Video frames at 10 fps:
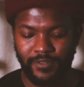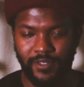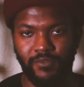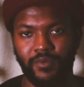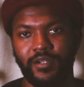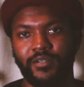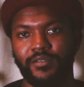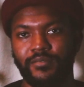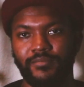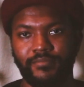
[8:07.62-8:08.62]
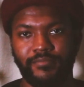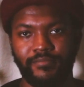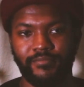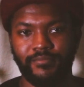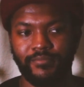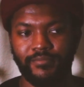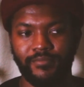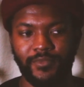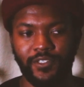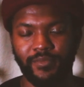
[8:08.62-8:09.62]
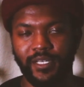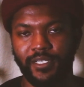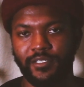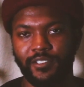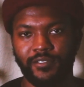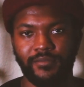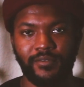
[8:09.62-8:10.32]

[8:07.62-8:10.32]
Don't work too much.